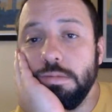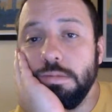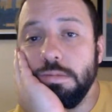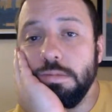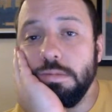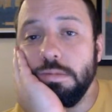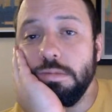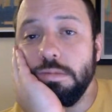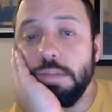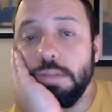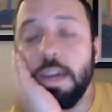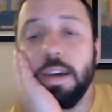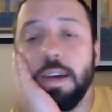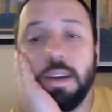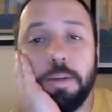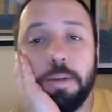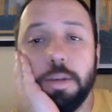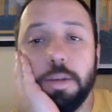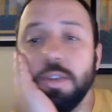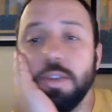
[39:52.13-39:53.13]
yeah, I
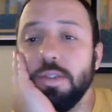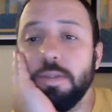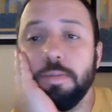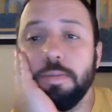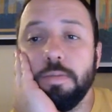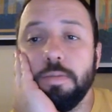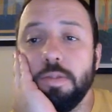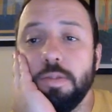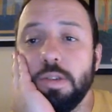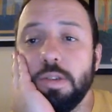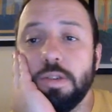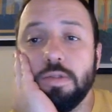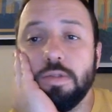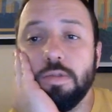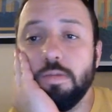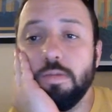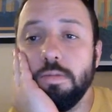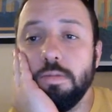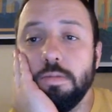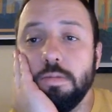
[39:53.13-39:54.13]
mean, just
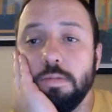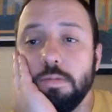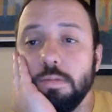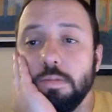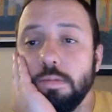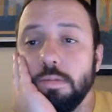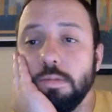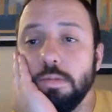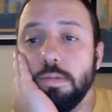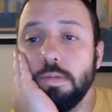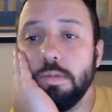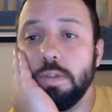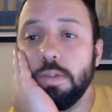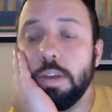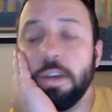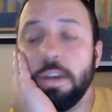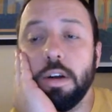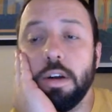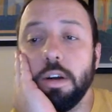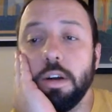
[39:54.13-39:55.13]
try
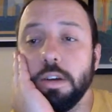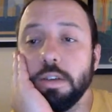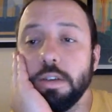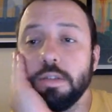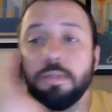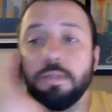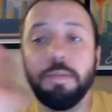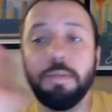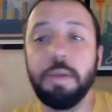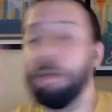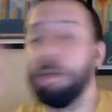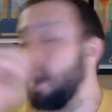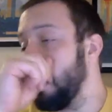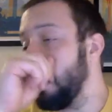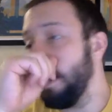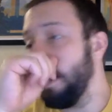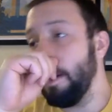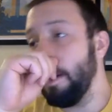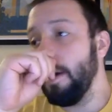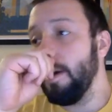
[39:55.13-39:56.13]
your hardest. Maybe
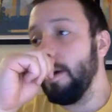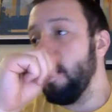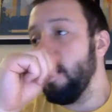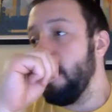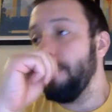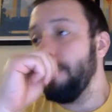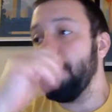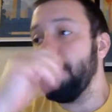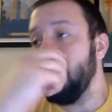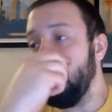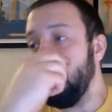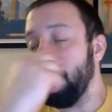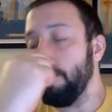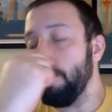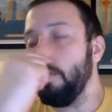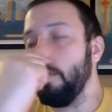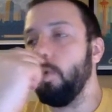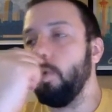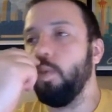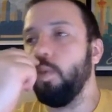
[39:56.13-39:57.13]

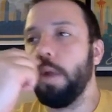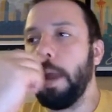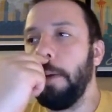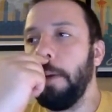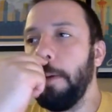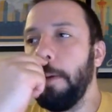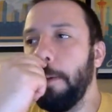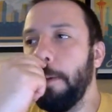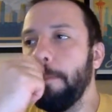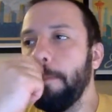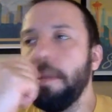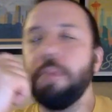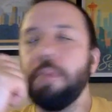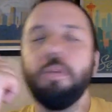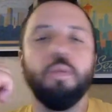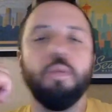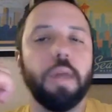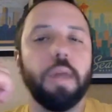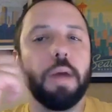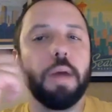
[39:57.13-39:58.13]
what I
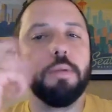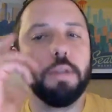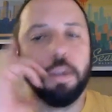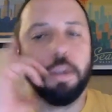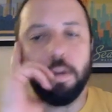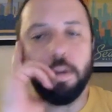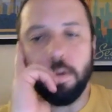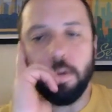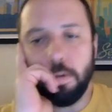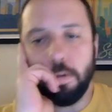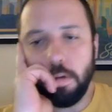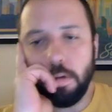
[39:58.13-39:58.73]
would do